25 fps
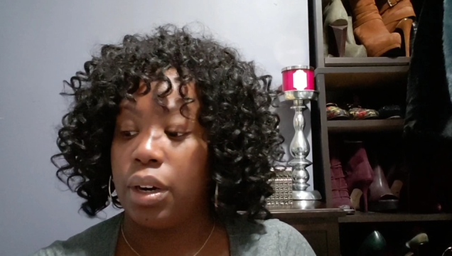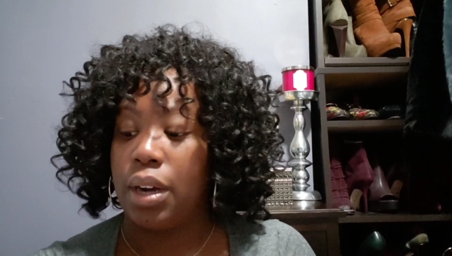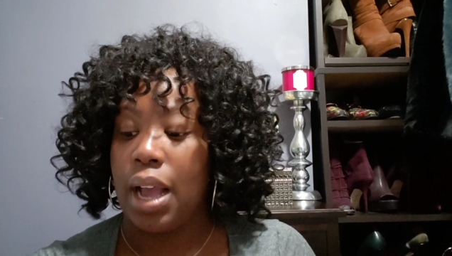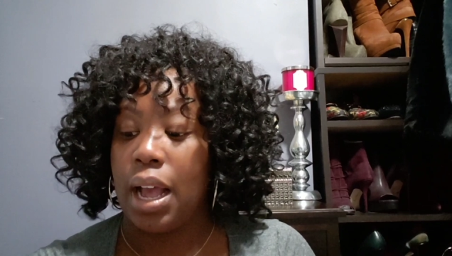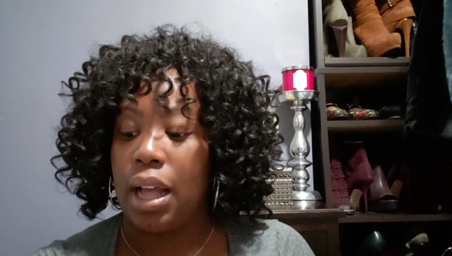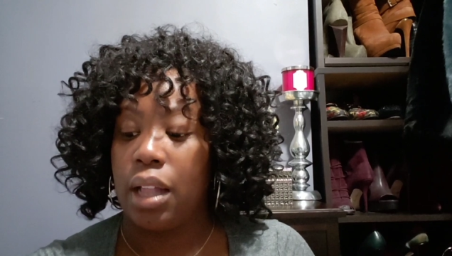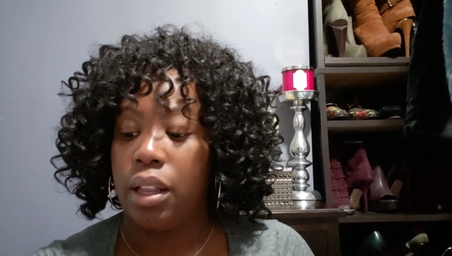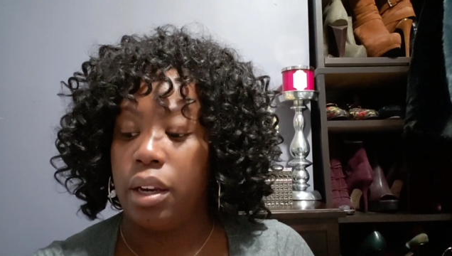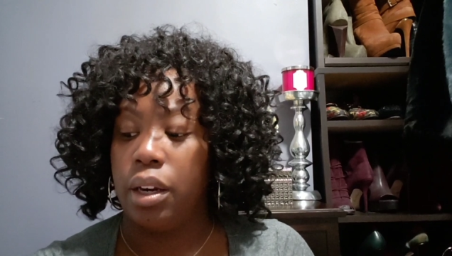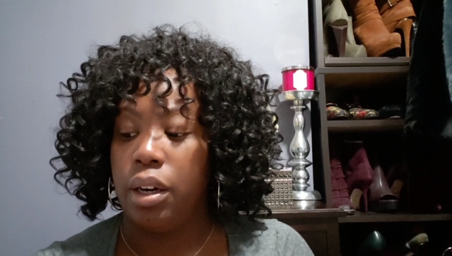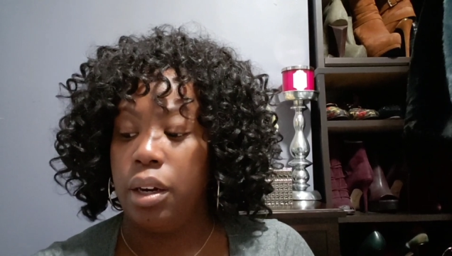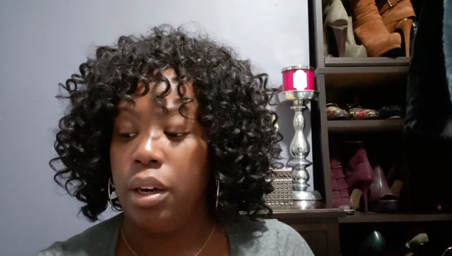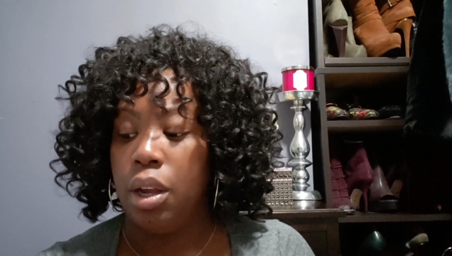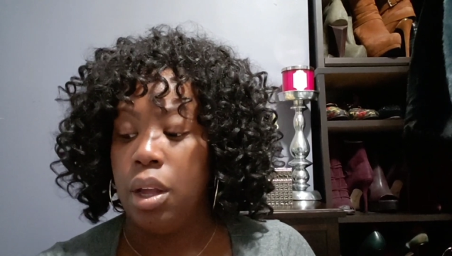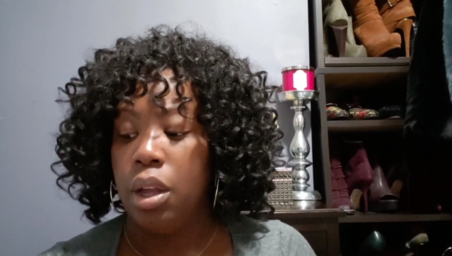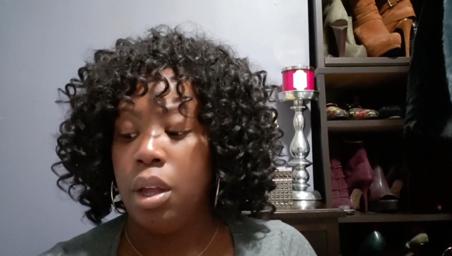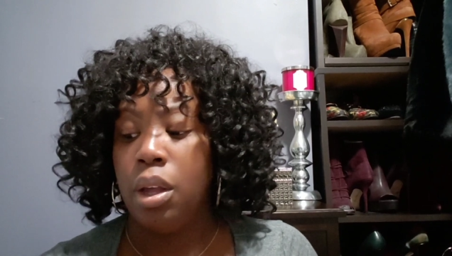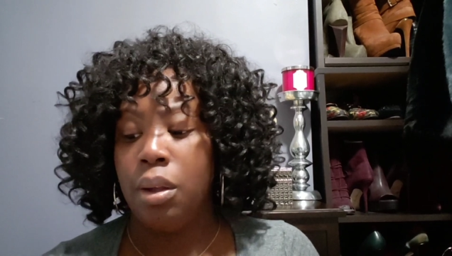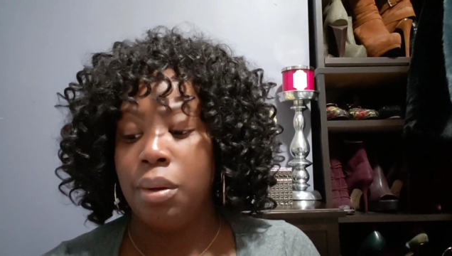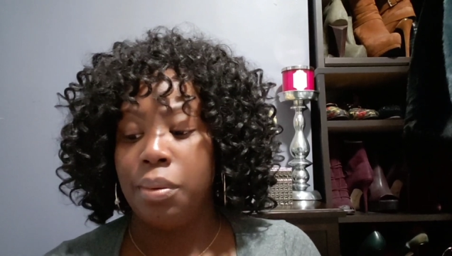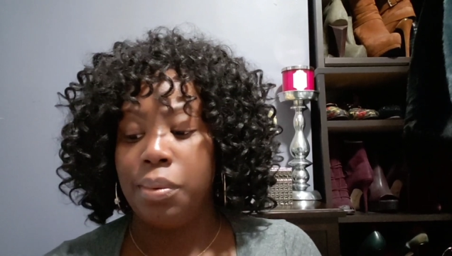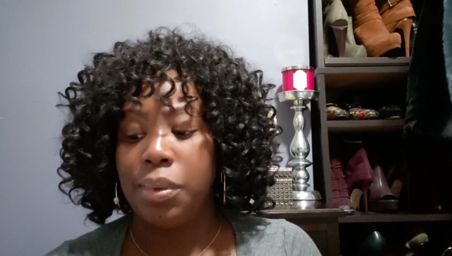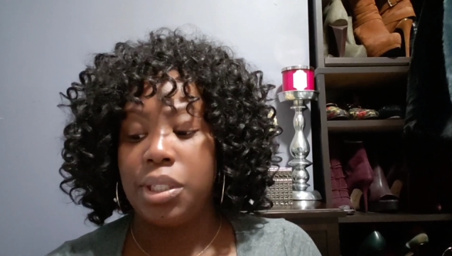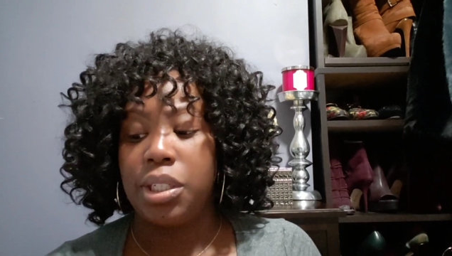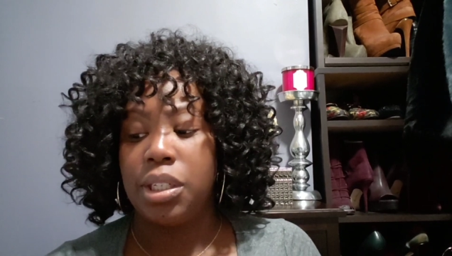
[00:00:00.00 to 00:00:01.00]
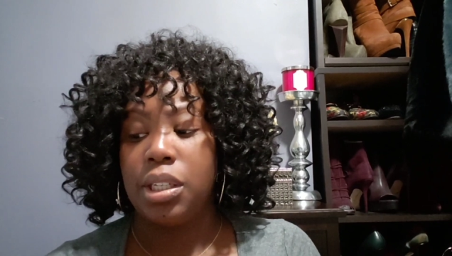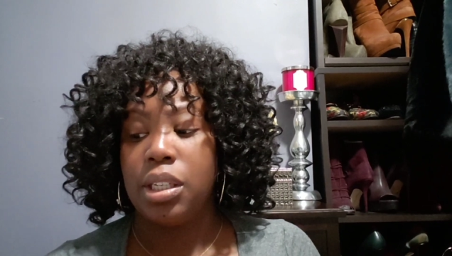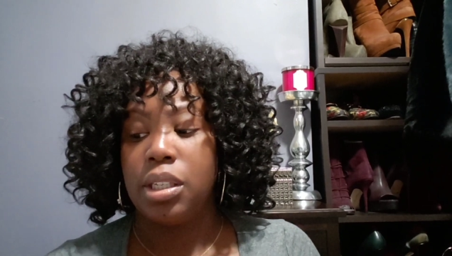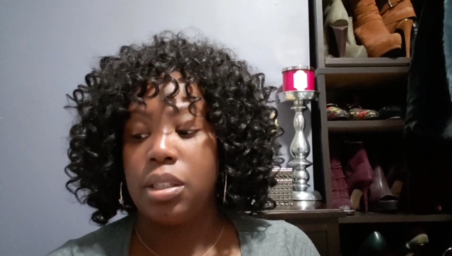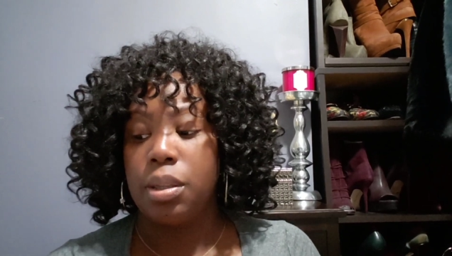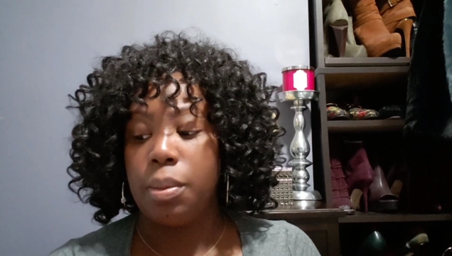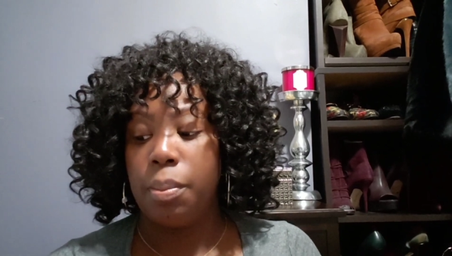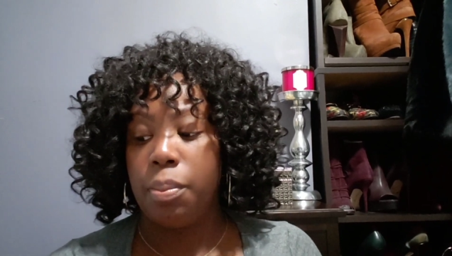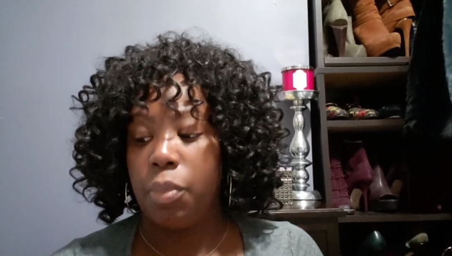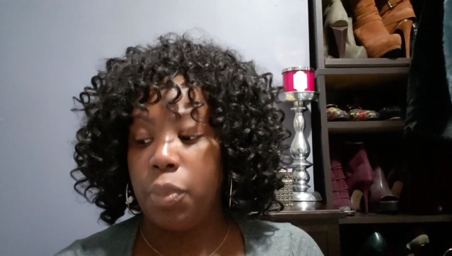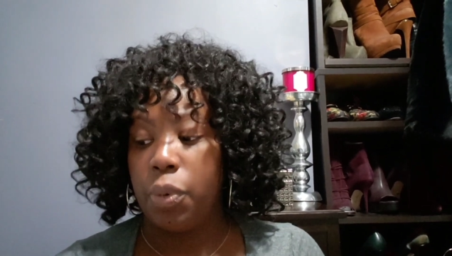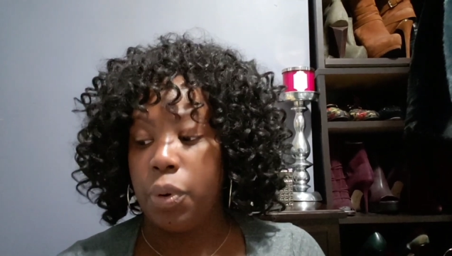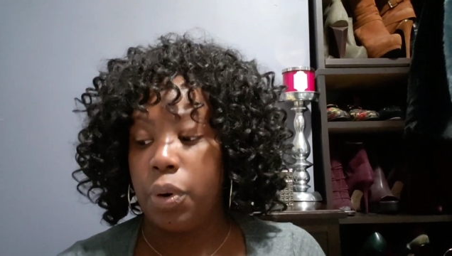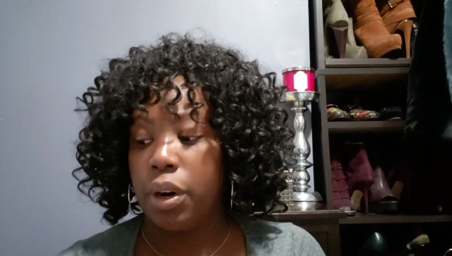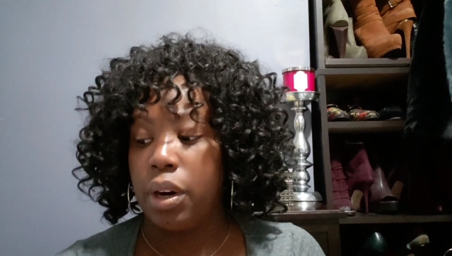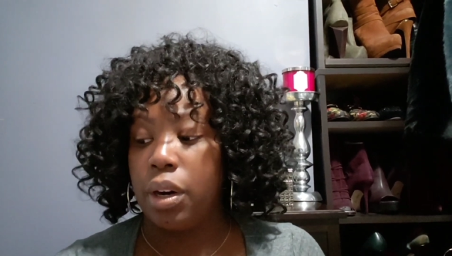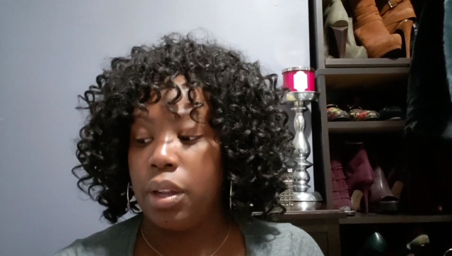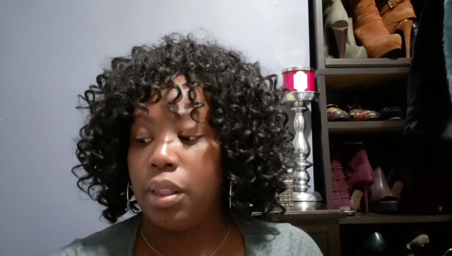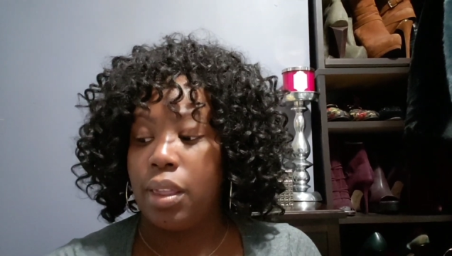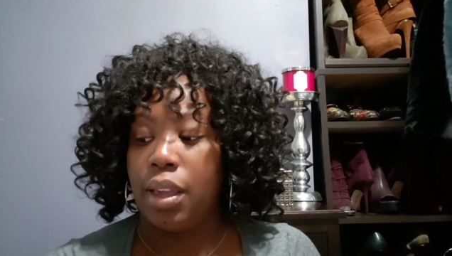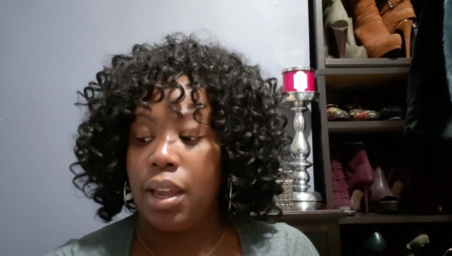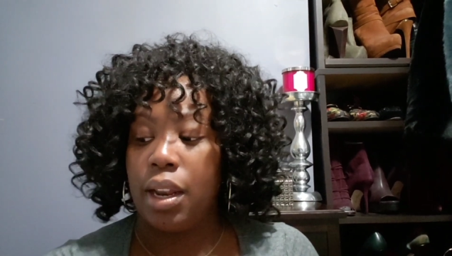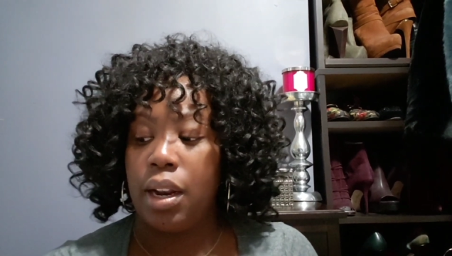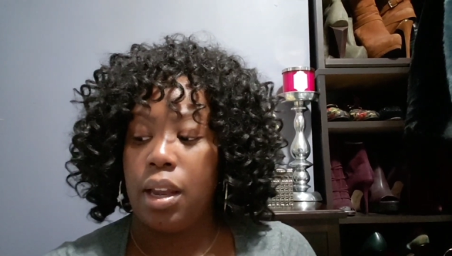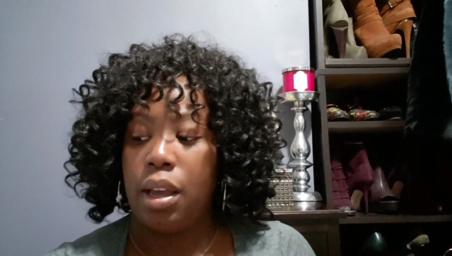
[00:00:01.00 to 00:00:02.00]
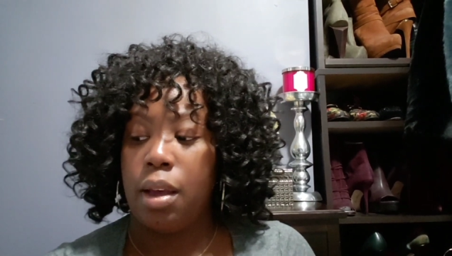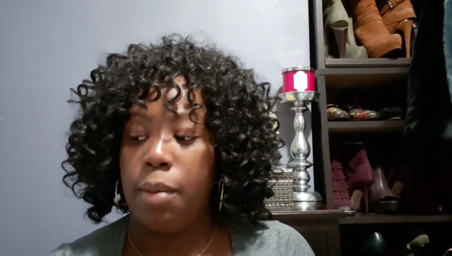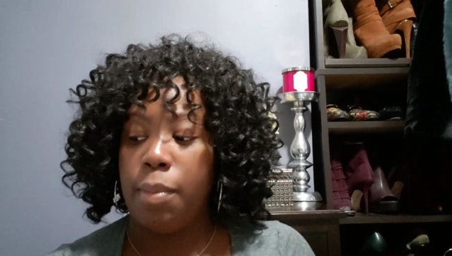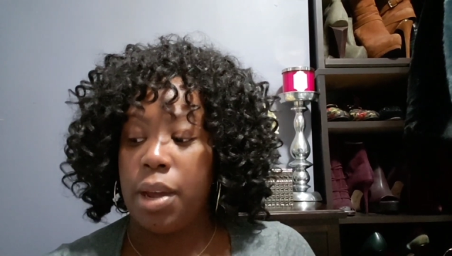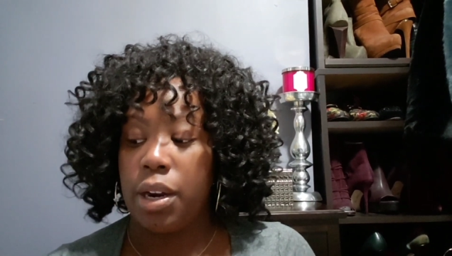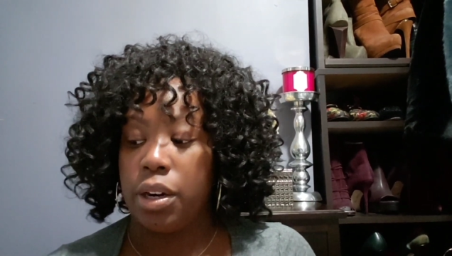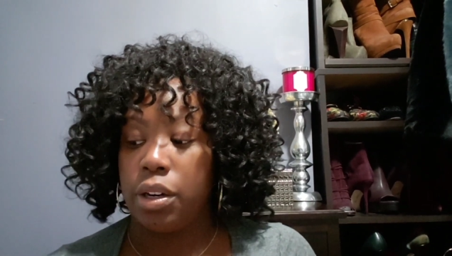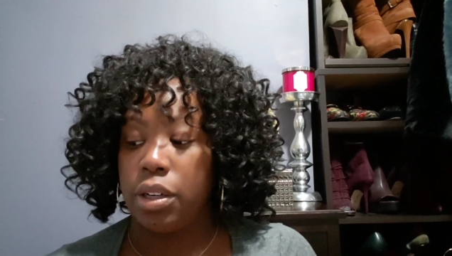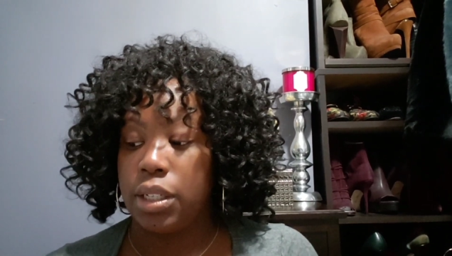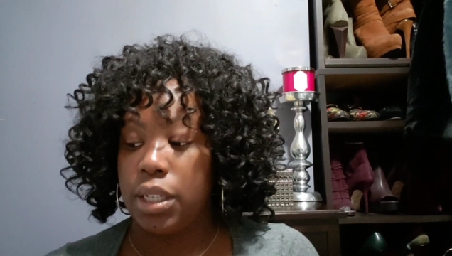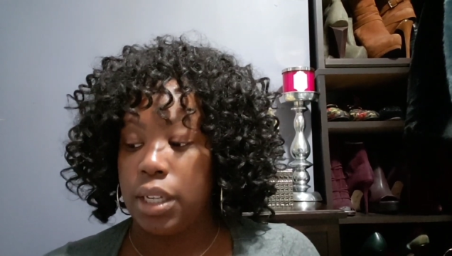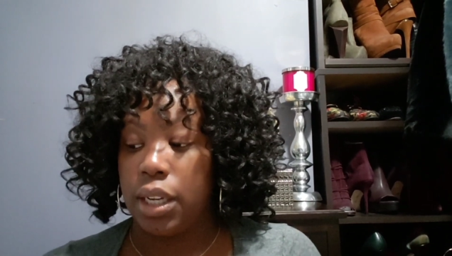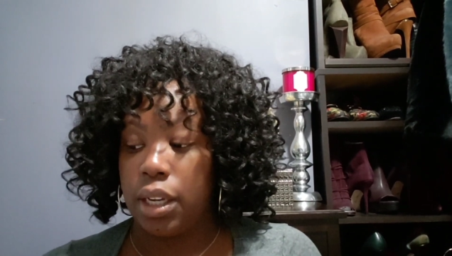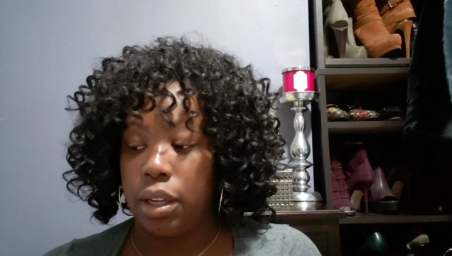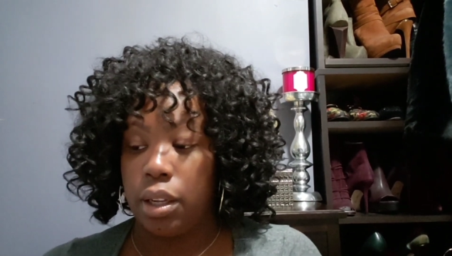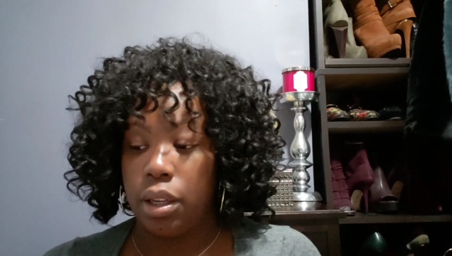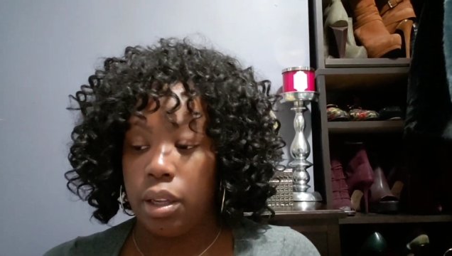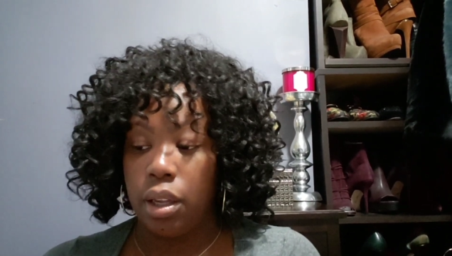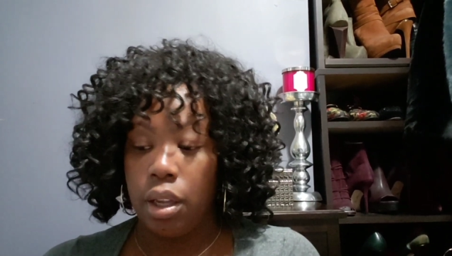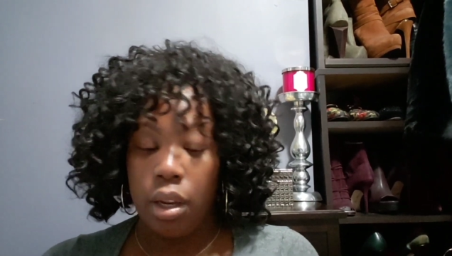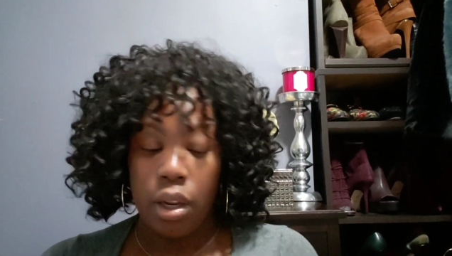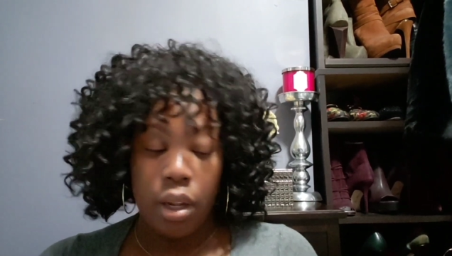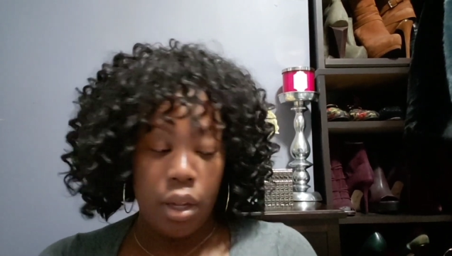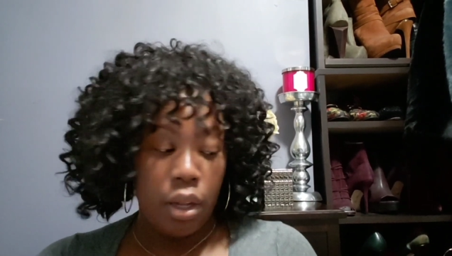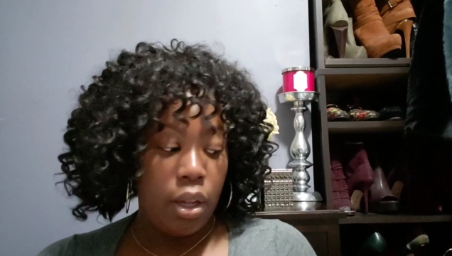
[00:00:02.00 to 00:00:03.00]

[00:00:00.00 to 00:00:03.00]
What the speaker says: $1, which is more than a better deal.